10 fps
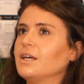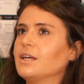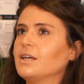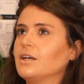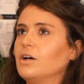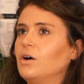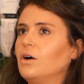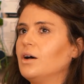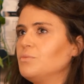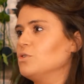I'm not
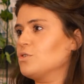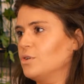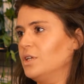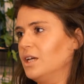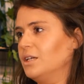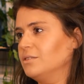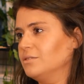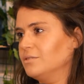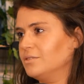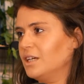Sunni,
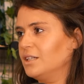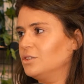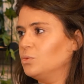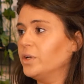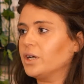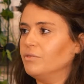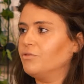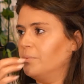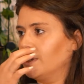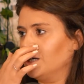and we come from a
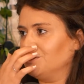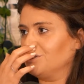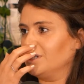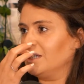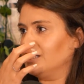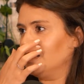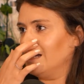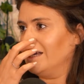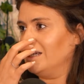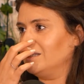country that
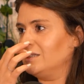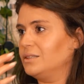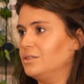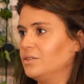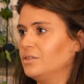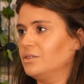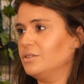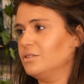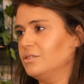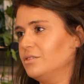is
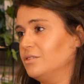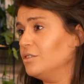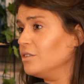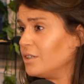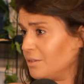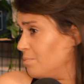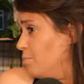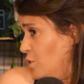Muslim.